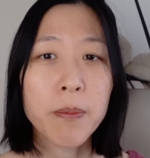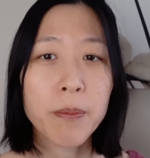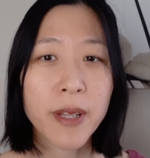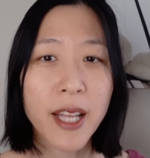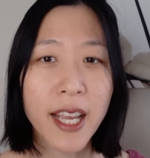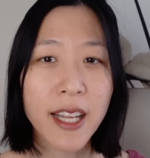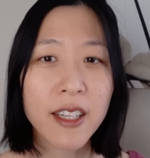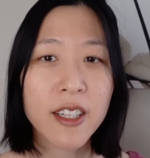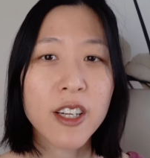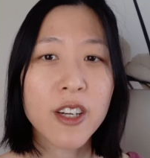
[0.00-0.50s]

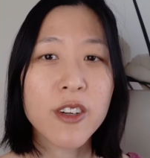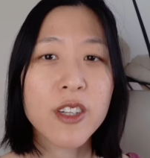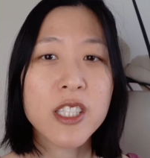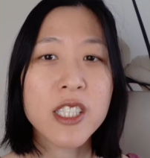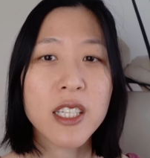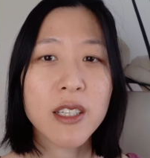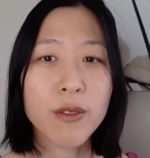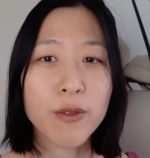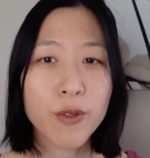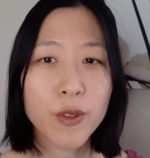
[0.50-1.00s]
plant
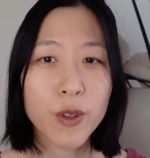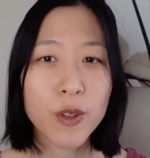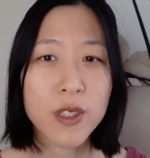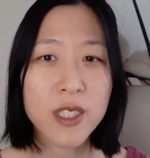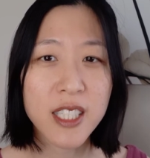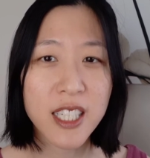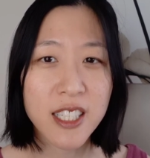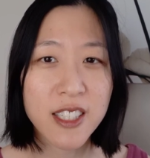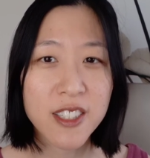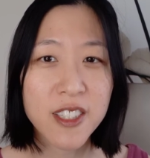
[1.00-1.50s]
nourishing
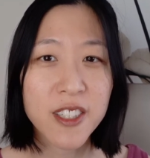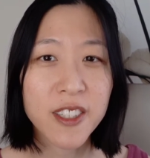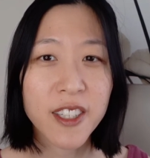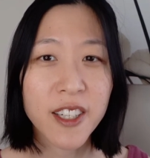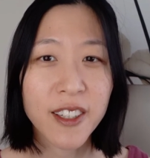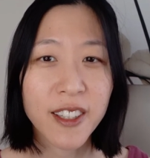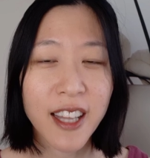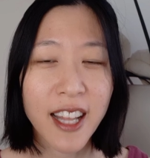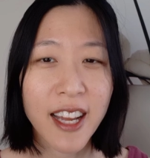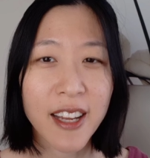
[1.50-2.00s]
foods into
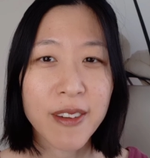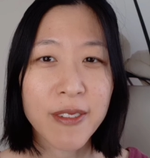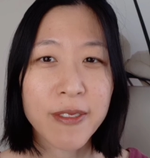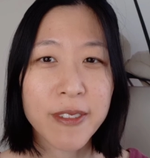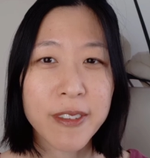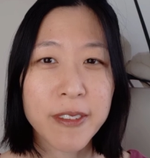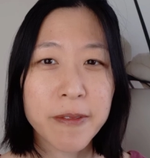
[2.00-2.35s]
their life.